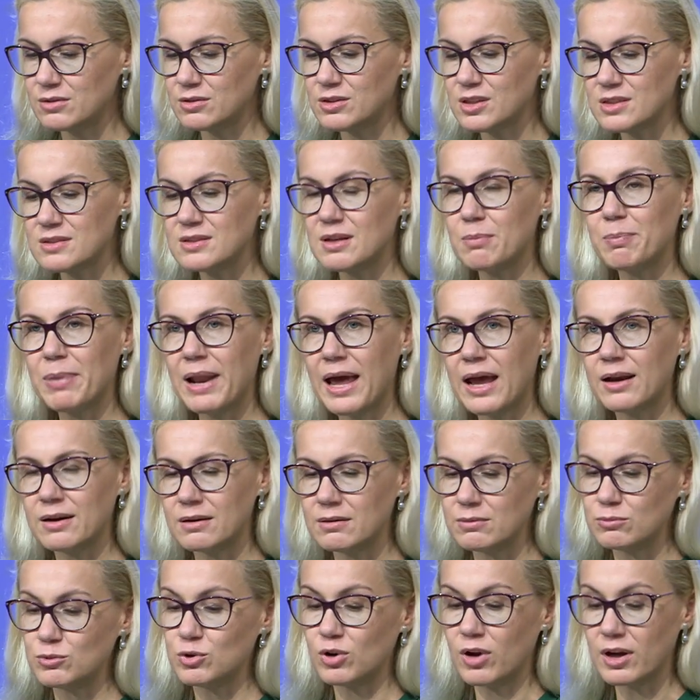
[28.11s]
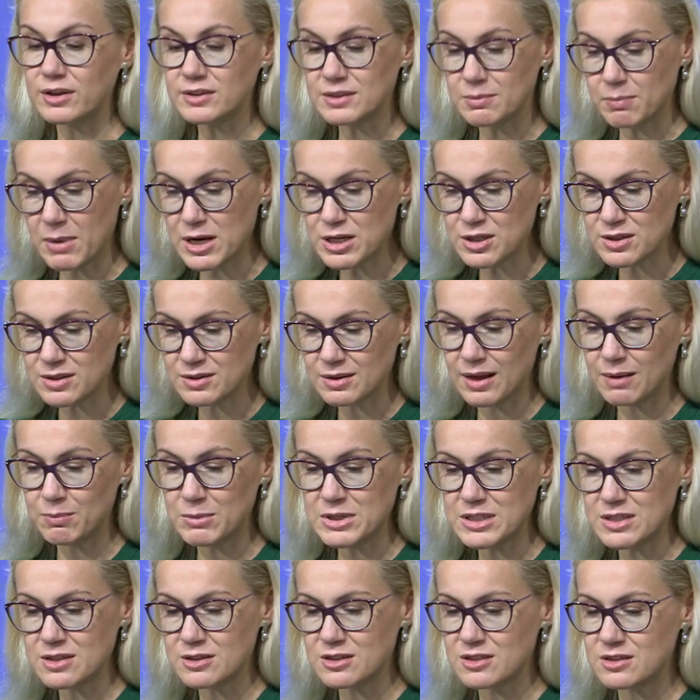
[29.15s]
just a plan to cut
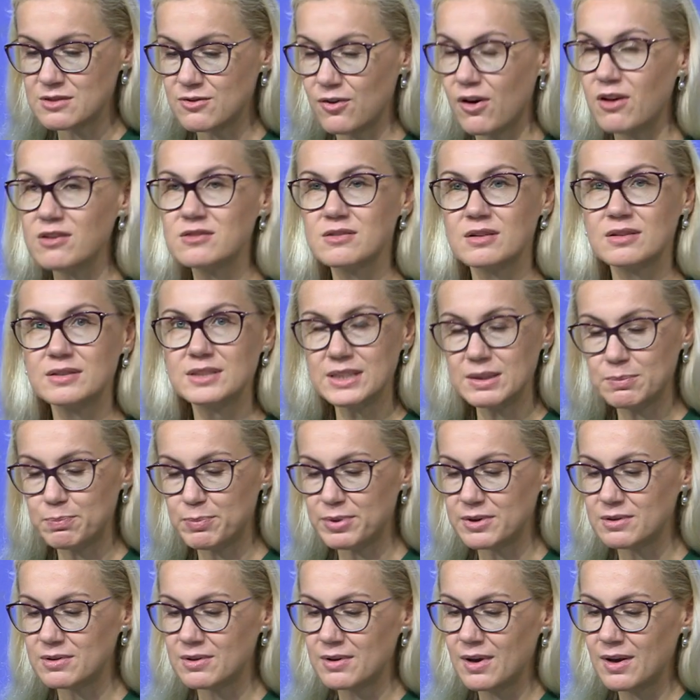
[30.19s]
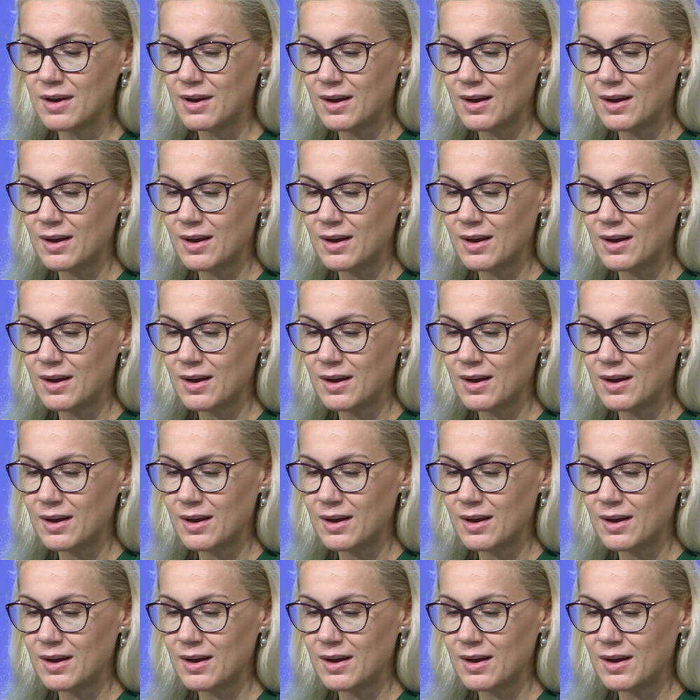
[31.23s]
emissions faster and cheaper,